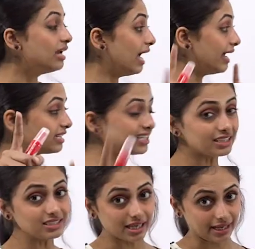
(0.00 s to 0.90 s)
And
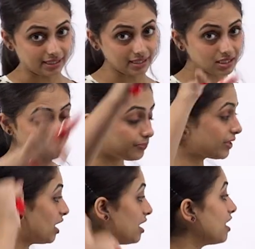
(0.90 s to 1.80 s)
he says,
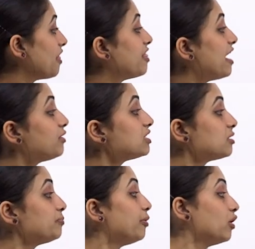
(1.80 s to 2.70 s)
there is
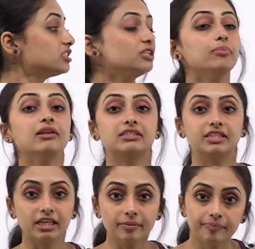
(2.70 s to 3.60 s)
a
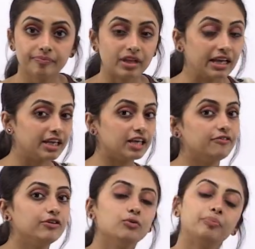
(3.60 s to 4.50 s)
possibility
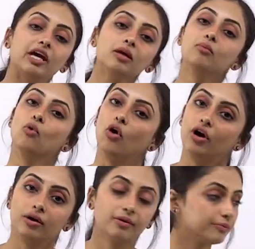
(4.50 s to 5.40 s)
if you pay
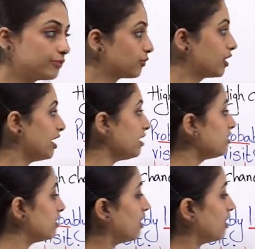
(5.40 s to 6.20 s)
more, okay?